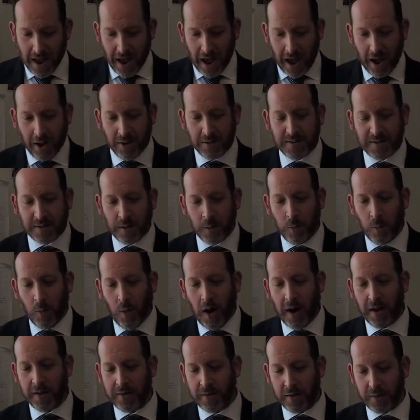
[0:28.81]
I also
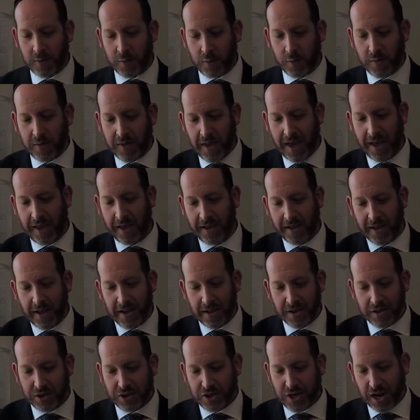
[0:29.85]
want to thank
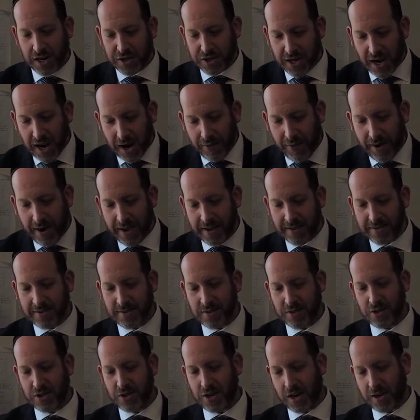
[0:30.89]
Josh
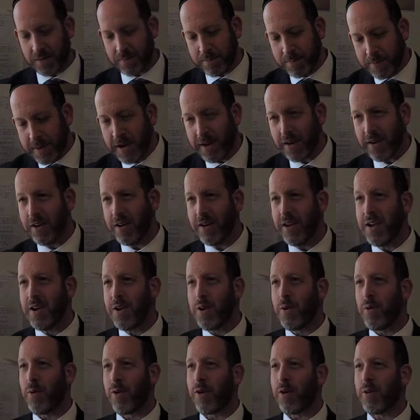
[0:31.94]
Erez, John Beer,
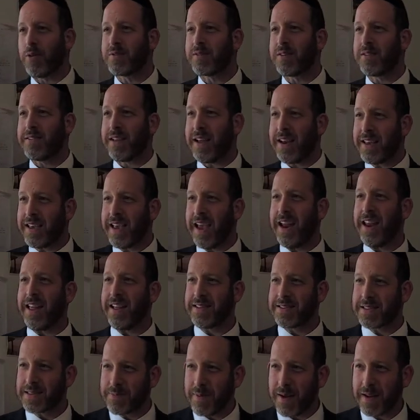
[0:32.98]
who are also dedicating
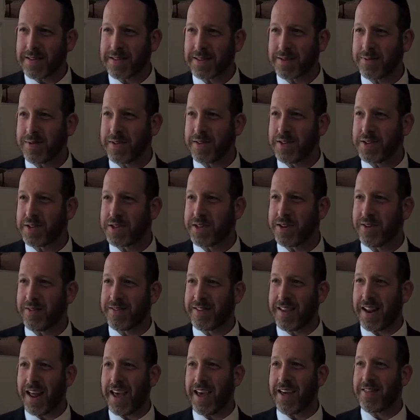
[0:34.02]
and sponsoring this year
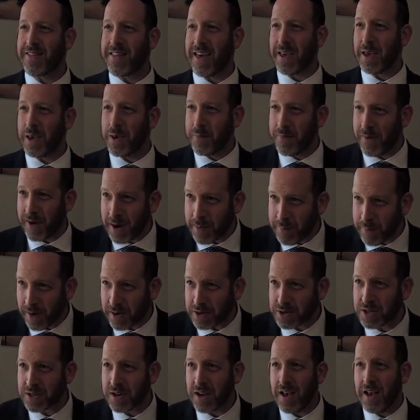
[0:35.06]
today. Thank you very
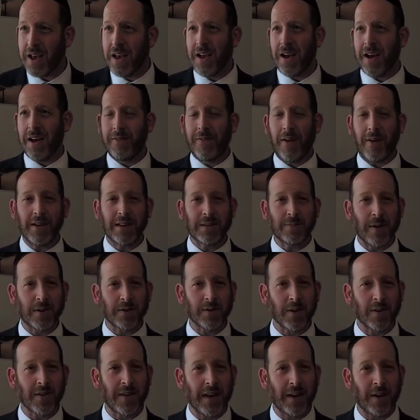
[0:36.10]
much. A very
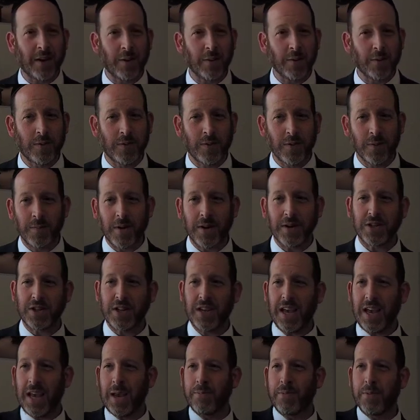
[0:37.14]
special thank you to
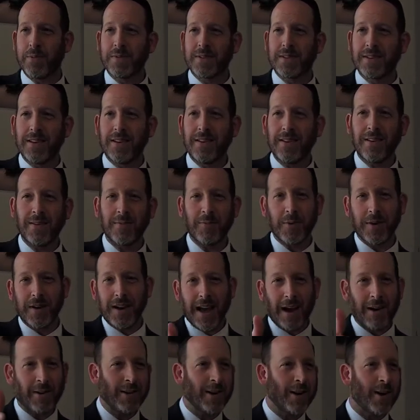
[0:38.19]
Maishi Abramson. We're
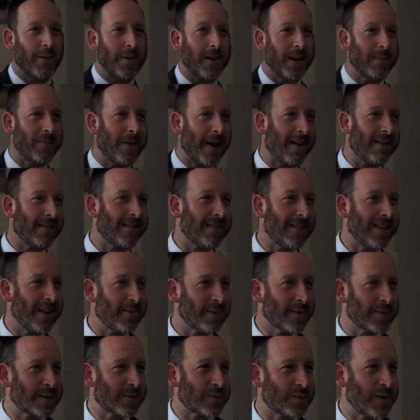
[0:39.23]
now going, apparently,
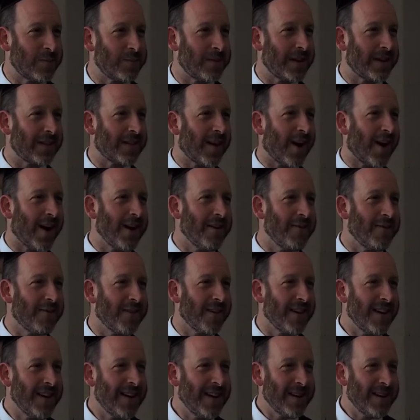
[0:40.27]
we're streaming live,
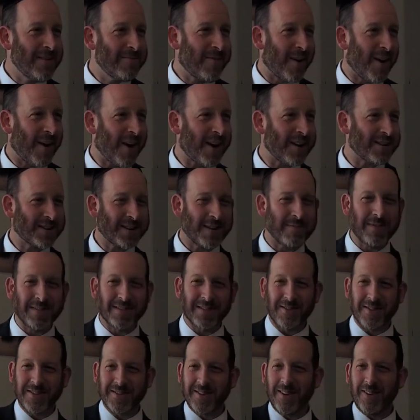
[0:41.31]
Baruch Hashem, as
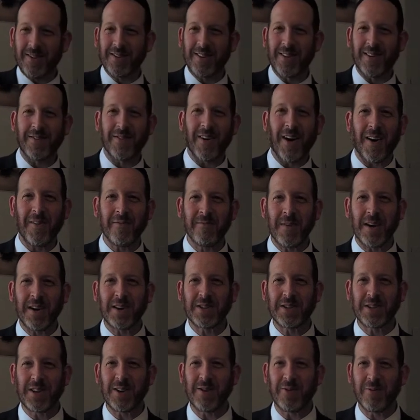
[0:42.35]
a result of
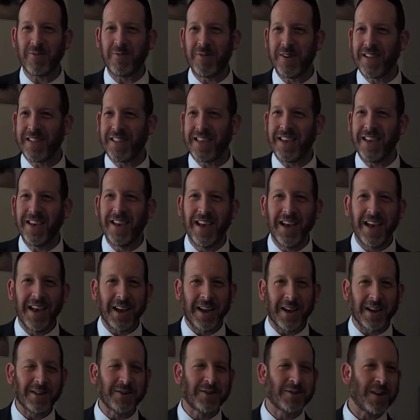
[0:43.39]
Maishi, who really
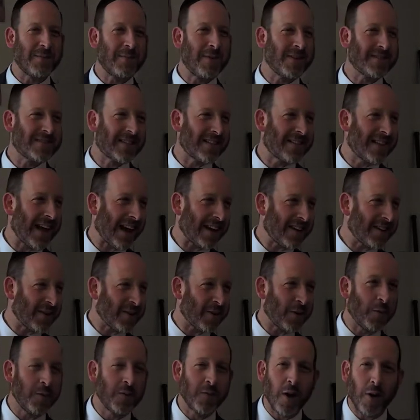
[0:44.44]
contributes the
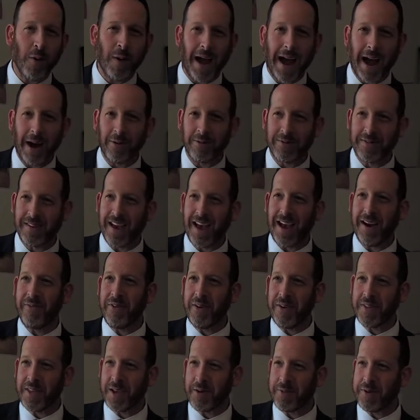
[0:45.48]
technical know-how to
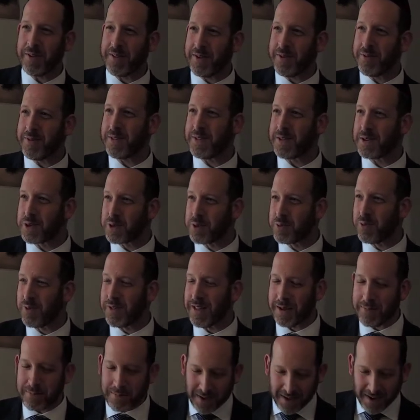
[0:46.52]
everything we do in the shul
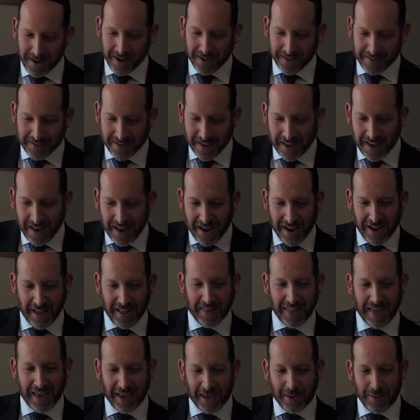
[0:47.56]
and beyond. A
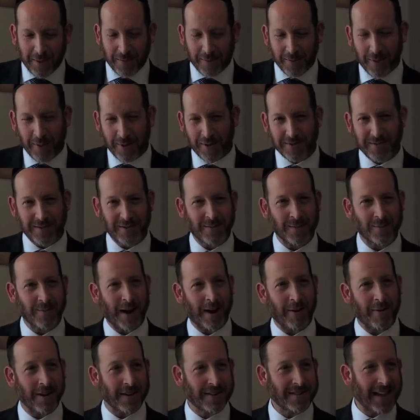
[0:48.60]
thank you, of course, to
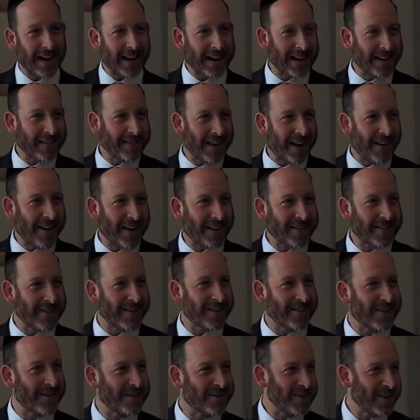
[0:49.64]
our executive director,
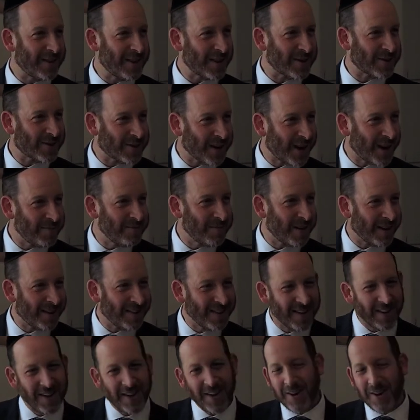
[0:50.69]
to Julia Shainman,
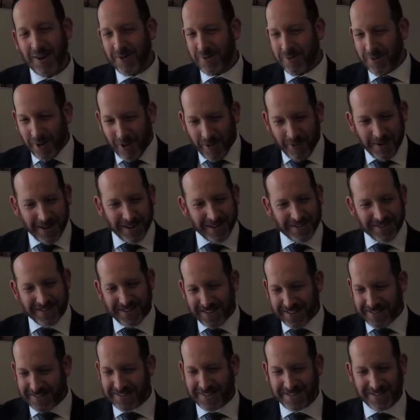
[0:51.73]
who always
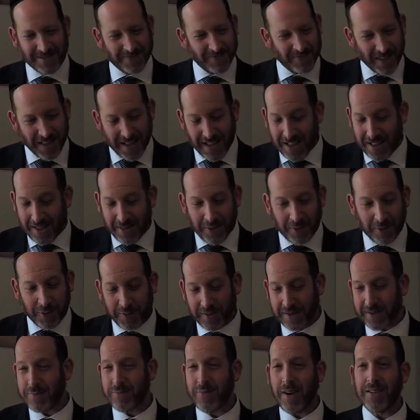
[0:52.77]
is, the truth
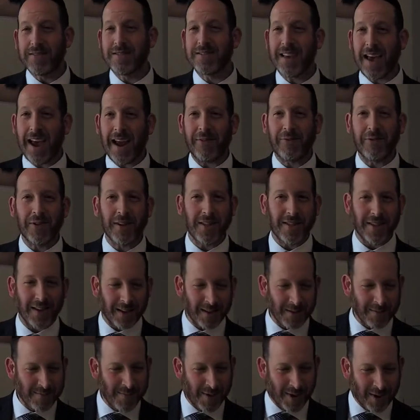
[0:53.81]
is, runs
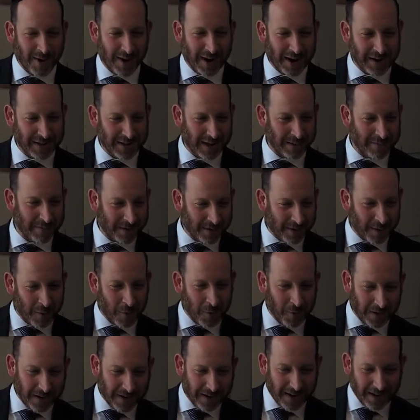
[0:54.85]
everything, Baruch Hashem, and
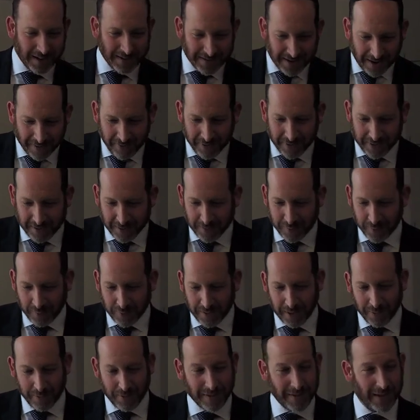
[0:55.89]
coordinates everything.
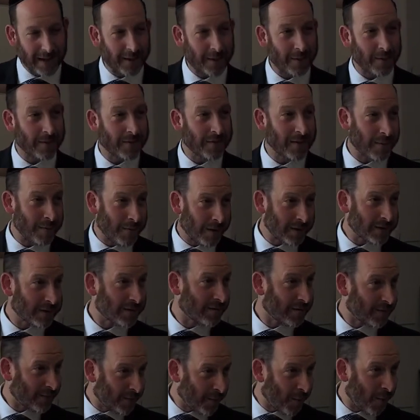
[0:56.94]
Julia, we thank you so
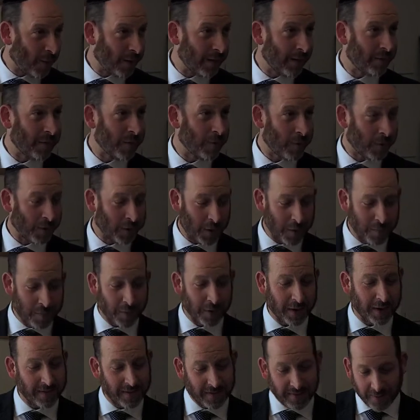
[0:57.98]
much for all of the work you
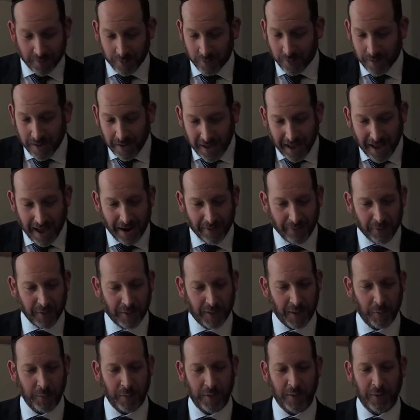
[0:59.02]
put into
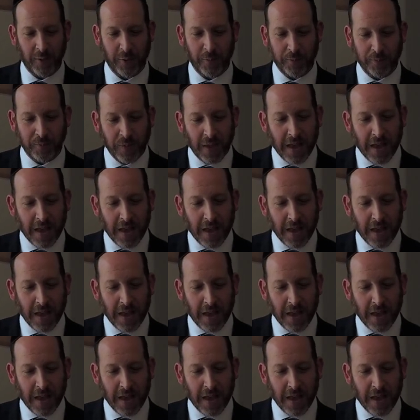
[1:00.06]
everything we do.